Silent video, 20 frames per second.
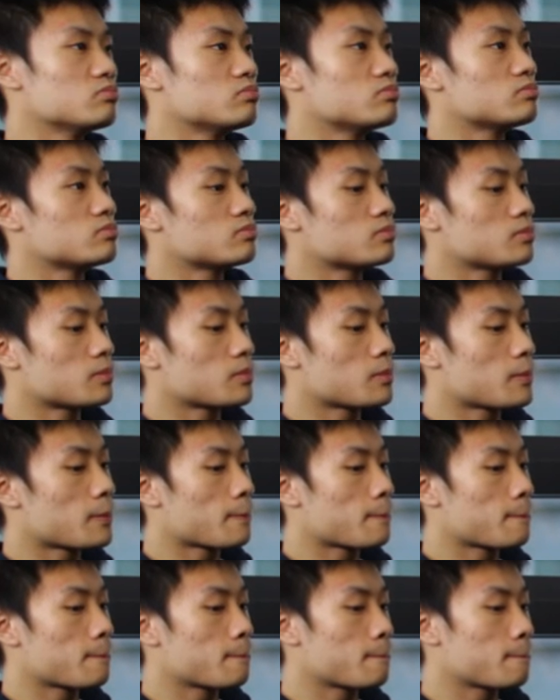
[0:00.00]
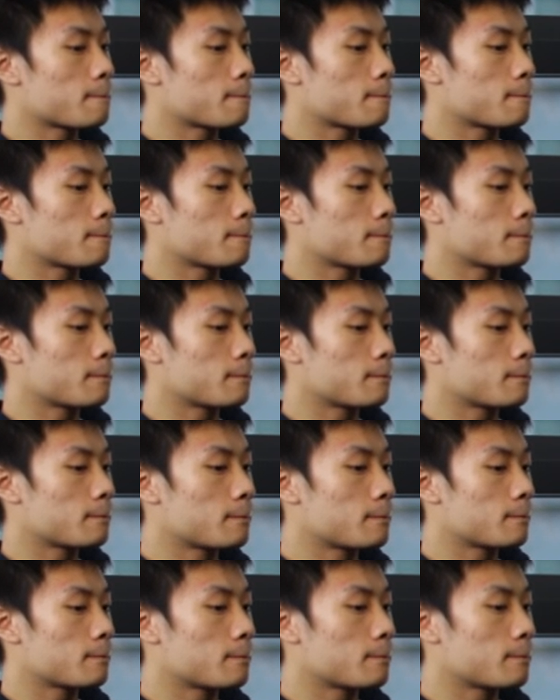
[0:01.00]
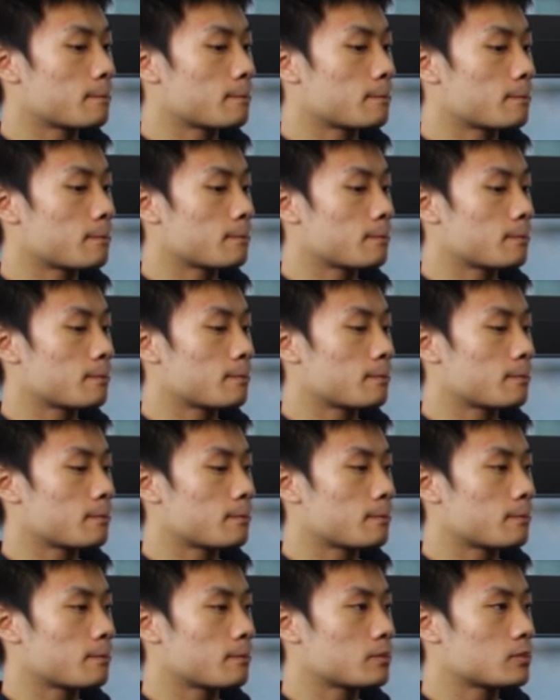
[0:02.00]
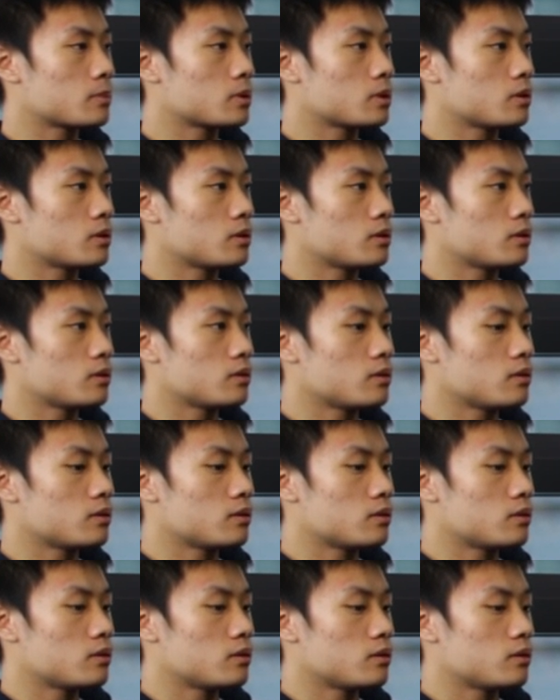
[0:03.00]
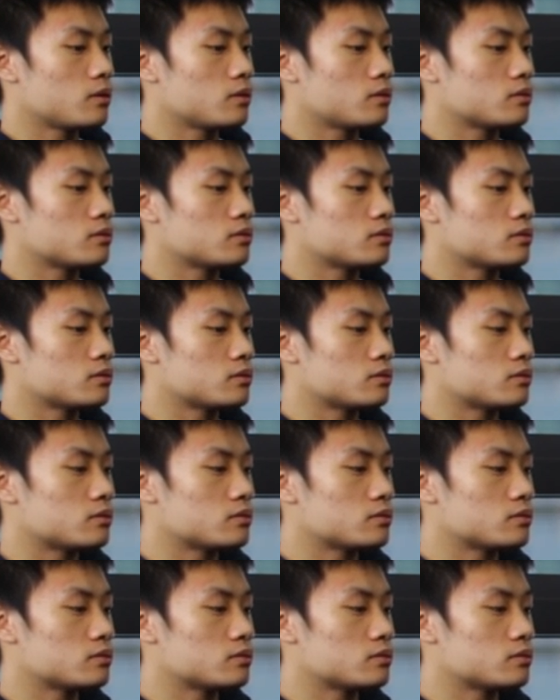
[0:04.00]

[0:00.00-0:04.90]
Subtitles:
The person shown says nothing.